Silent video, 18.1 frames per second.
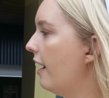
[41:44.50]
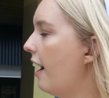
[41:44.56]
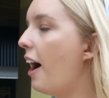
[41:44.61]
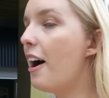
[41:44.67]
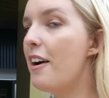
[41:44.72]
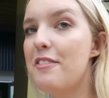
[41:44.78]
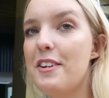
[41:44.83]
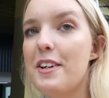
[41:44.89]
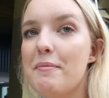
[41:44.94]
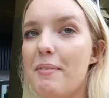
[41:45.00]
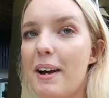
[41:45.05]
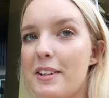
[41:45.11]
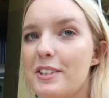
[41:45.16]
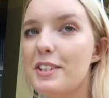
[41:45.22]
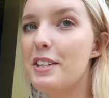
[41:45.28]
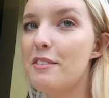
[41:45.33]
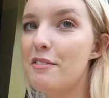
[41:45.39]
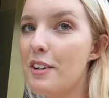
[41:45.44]
I think Back
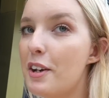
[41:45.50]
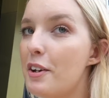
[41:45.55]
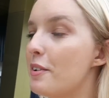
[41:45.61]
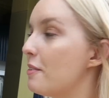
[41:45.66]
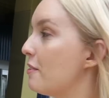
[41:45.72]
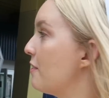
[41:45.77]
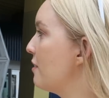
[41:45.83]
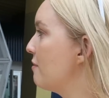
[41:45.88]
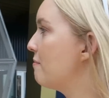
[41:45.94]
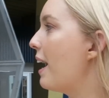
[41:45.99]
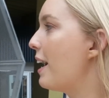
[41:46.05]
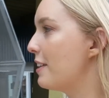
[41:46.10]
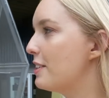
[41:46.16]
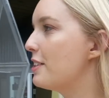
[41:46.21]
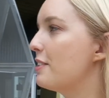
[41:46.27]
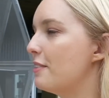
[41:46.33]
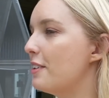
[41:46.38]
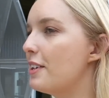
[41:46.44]

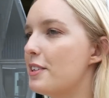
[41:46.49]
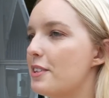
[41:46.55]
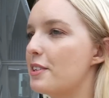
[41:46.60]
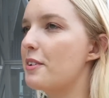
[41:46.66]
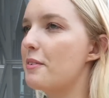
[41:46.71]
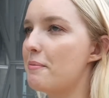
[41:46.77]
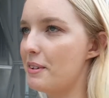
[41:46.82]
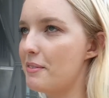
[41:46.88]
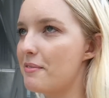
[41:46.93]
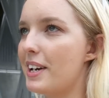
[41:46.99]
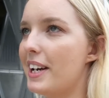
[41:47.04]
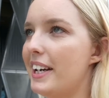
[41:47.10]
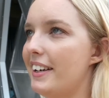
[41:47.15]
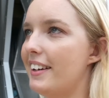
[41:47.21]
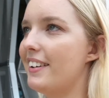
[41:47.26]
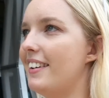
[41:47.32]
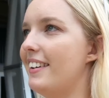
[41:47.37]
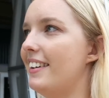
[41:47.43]
to the Future would be
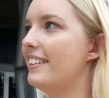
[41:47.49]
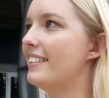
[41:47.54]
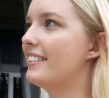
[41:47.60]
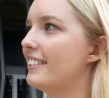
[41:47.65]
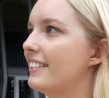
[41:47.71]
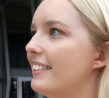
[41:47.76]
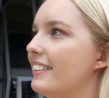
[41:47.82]
really good.